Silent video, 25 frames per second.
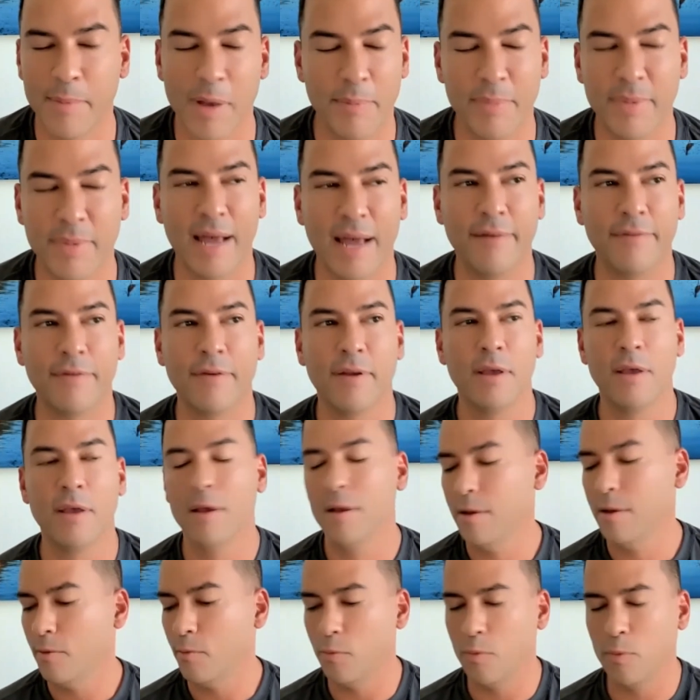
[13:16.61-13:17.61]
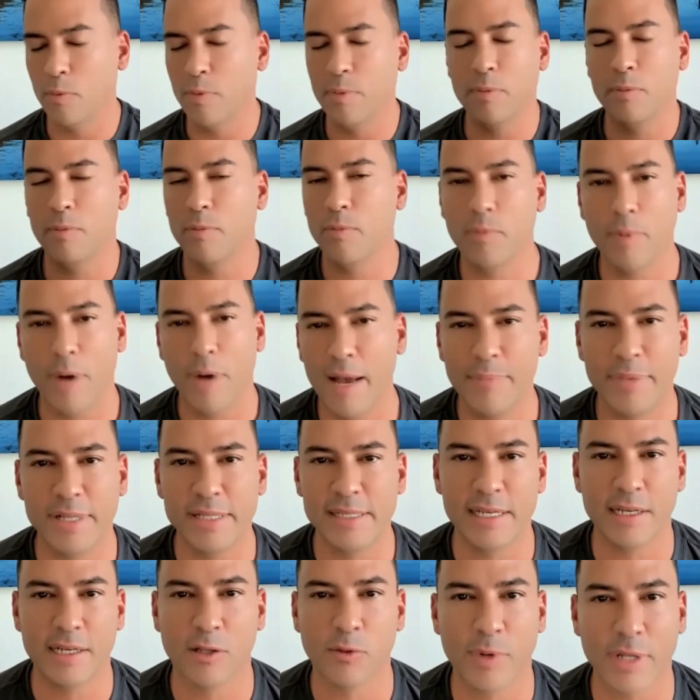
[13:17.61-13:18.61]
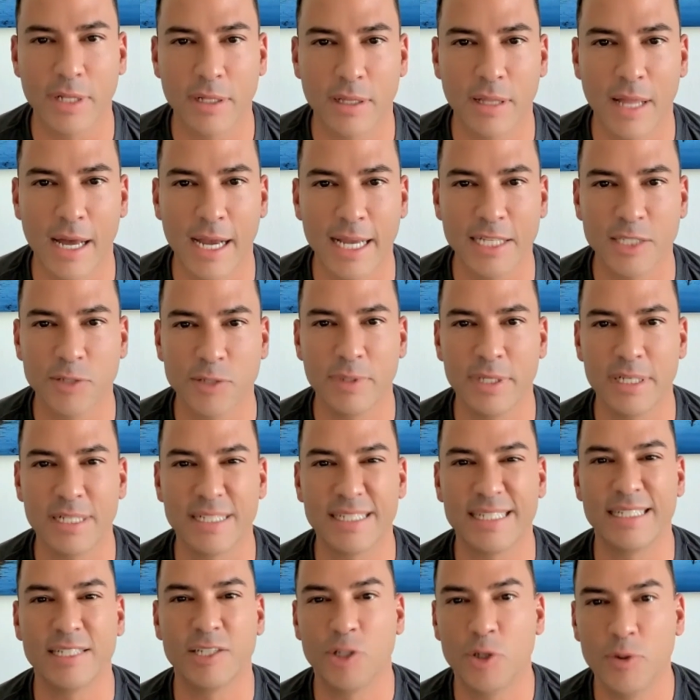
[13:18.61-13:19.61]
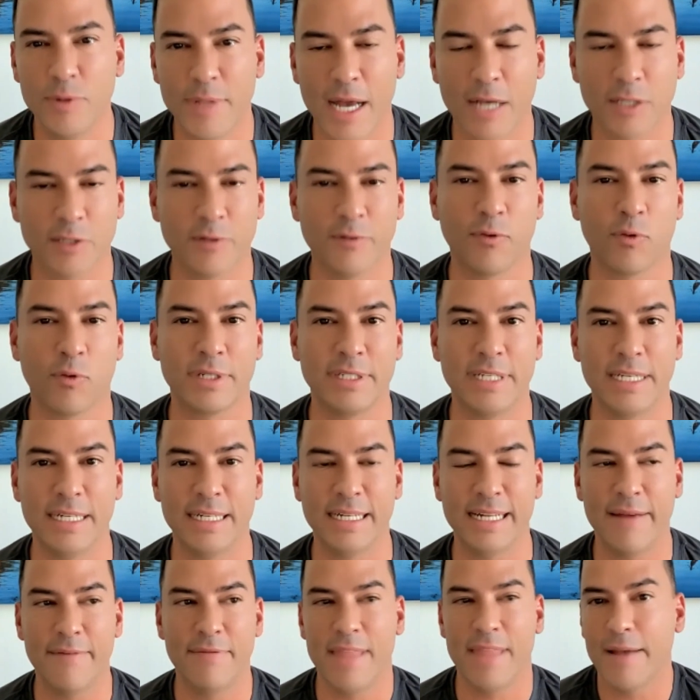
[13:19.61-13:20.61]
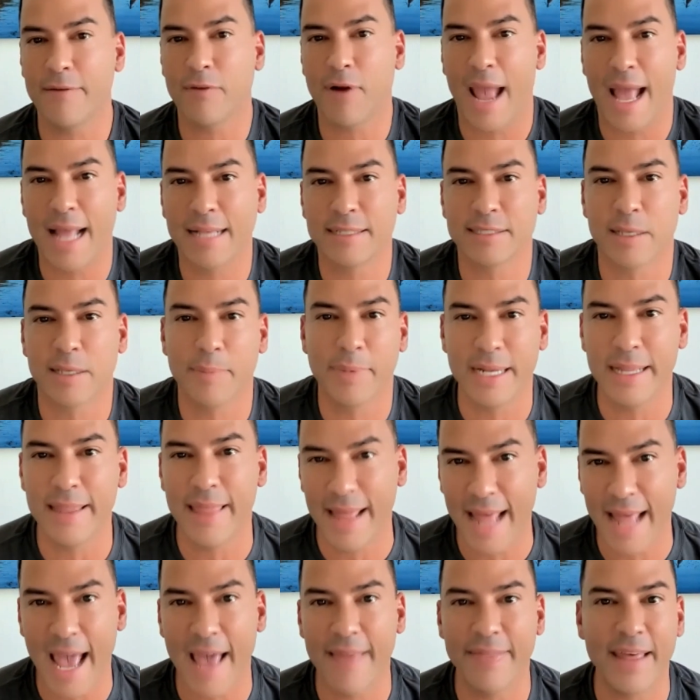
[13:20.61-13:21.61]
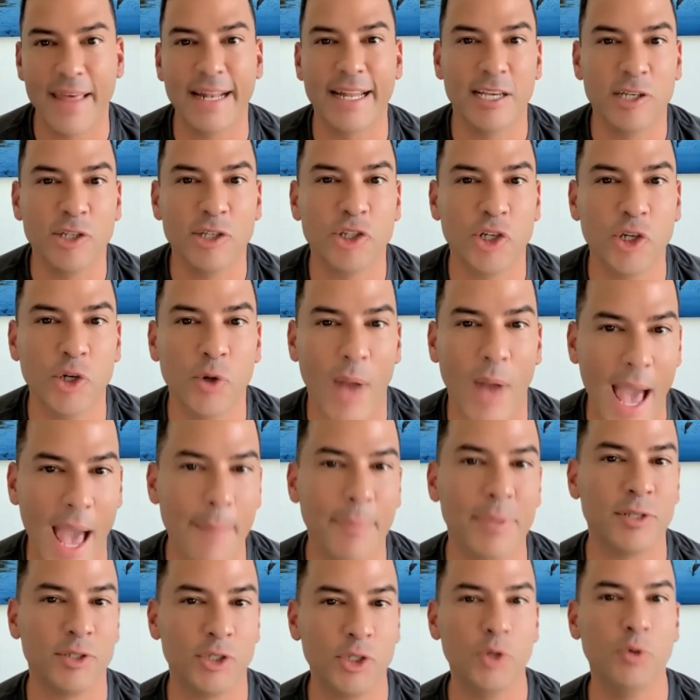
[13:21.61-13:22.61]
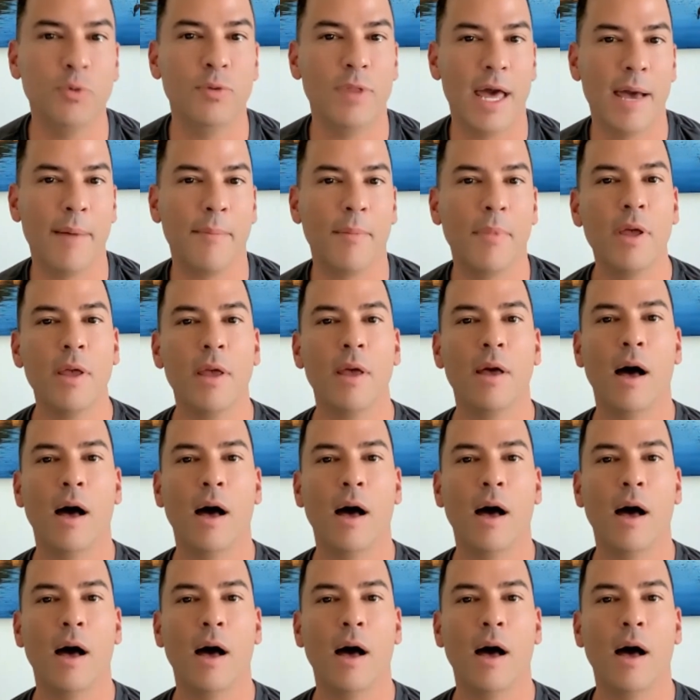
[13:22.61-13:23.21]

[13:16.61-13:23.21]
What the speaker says: I mean, I've been dealing with clients with this since 2014, and I've never had somebody that had that issue happen to them.